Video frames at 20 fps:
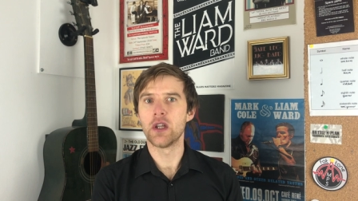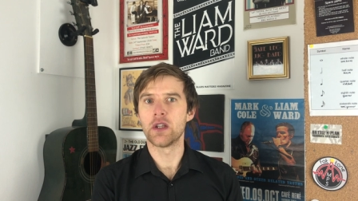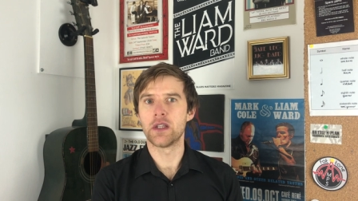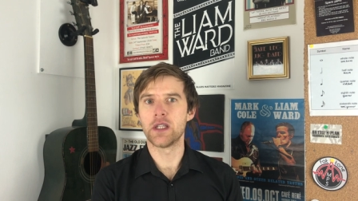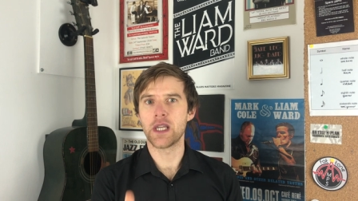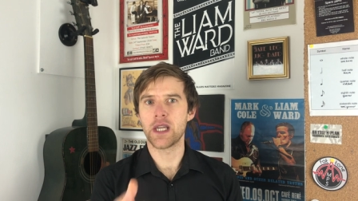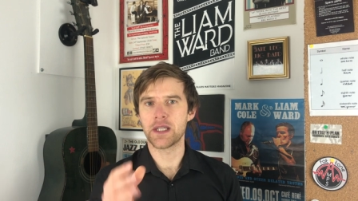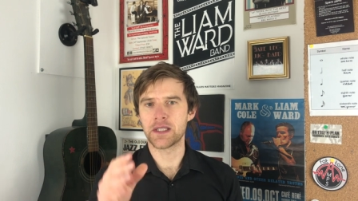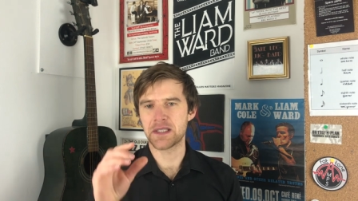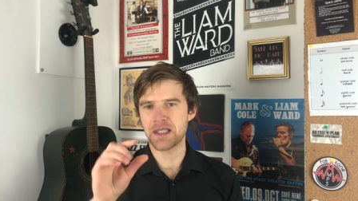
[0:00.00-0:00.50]

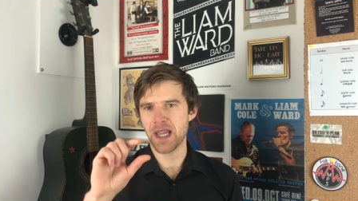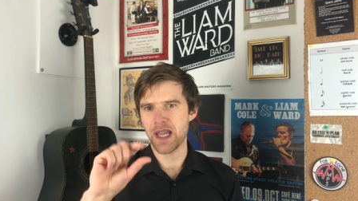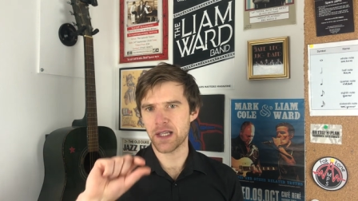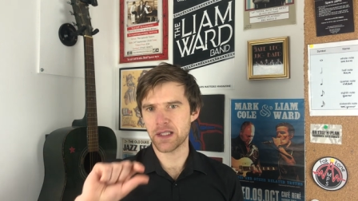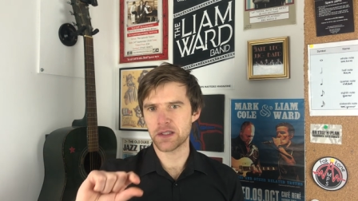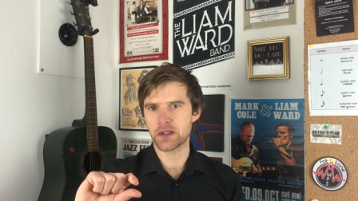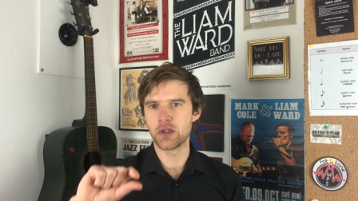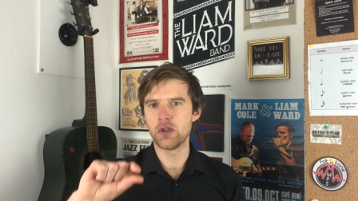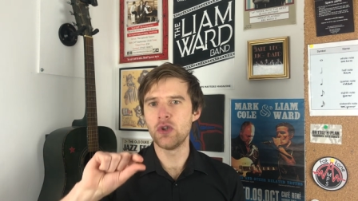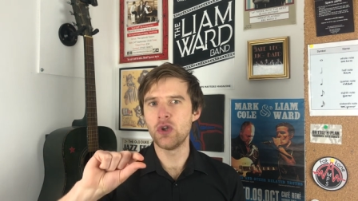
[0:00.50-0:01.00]
the
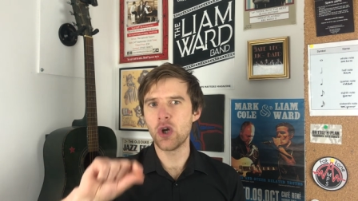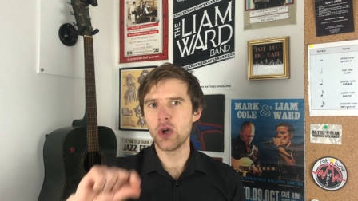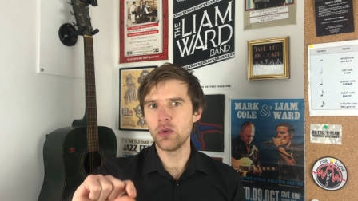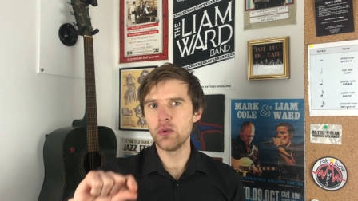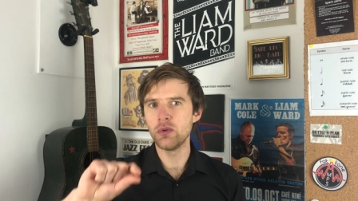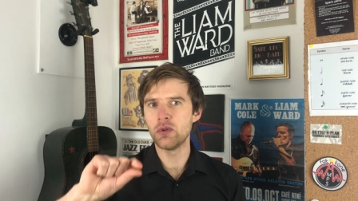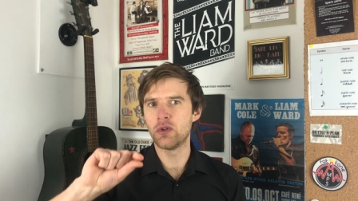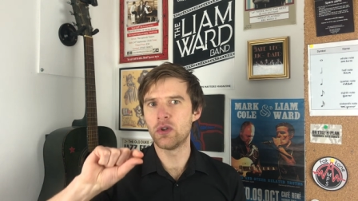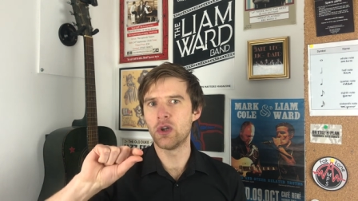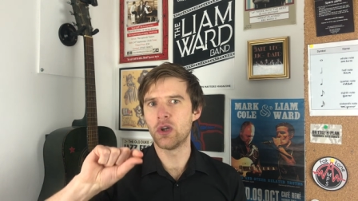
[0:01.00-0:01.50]
exact
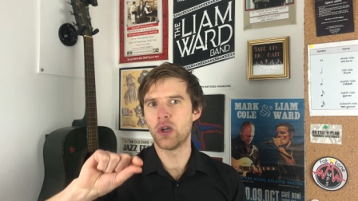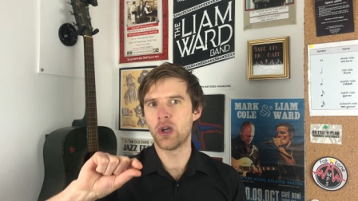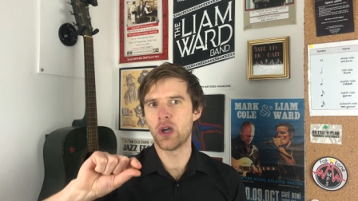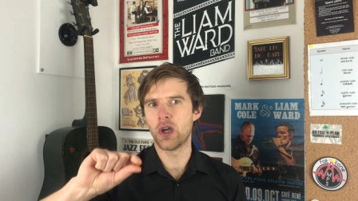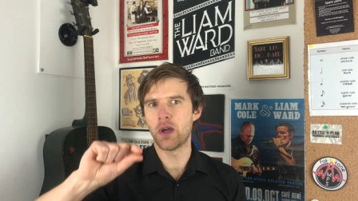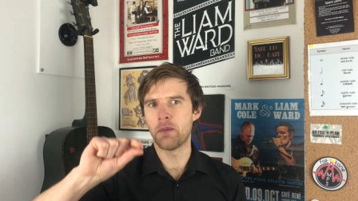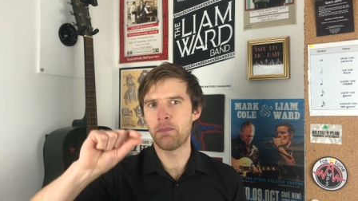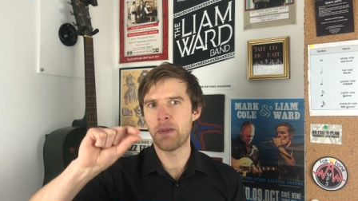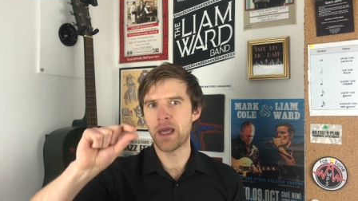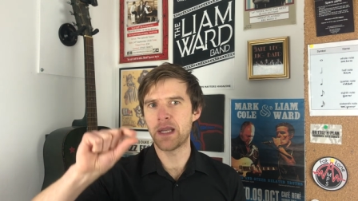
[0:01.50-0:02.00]
note that
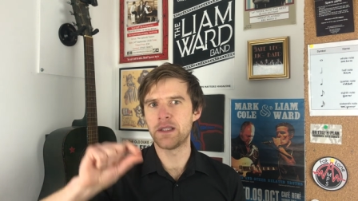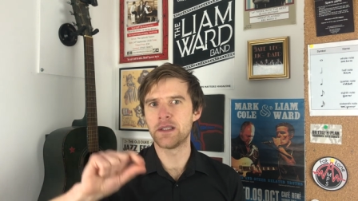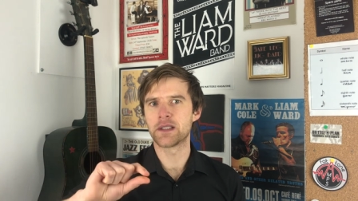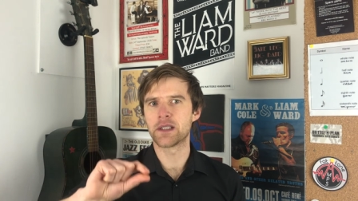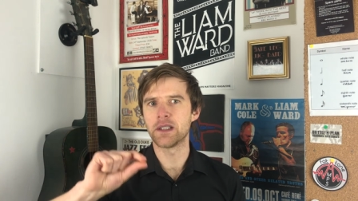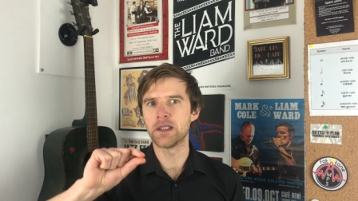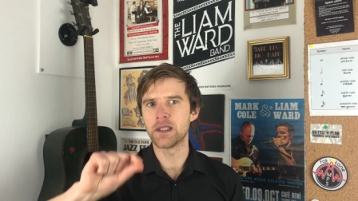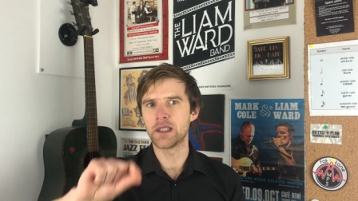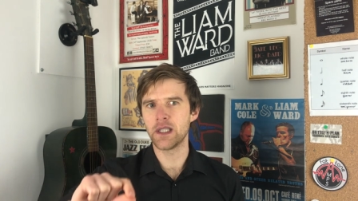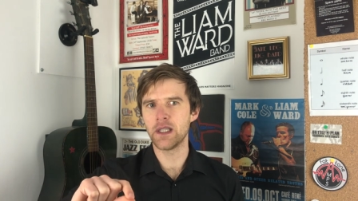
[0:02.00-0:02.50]
a bend
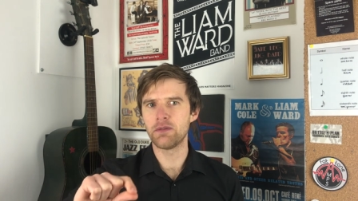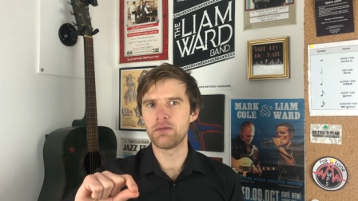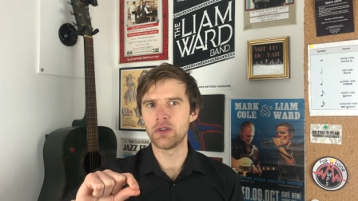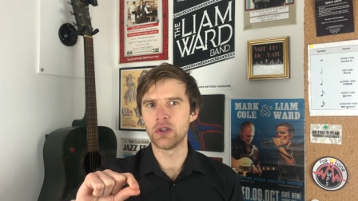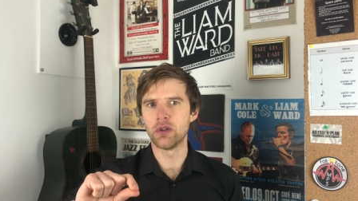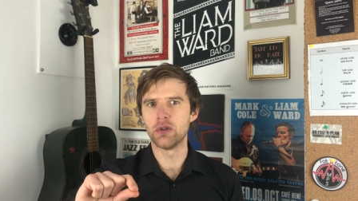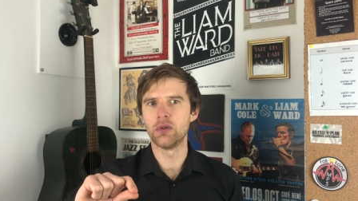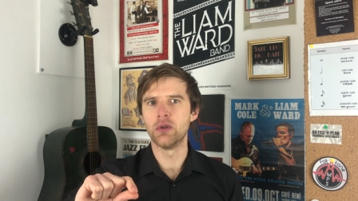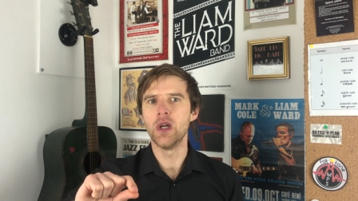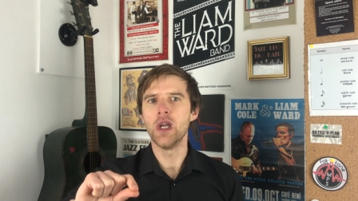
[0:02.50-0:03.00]
can give
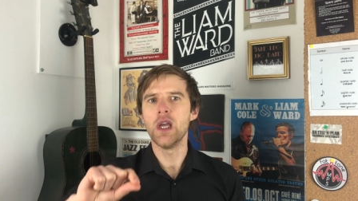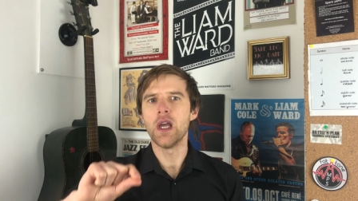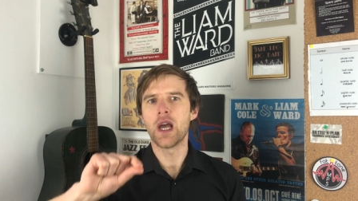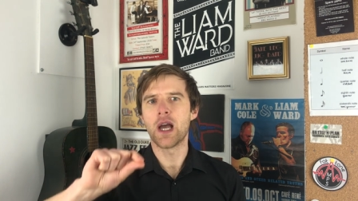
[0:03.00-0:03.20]
you,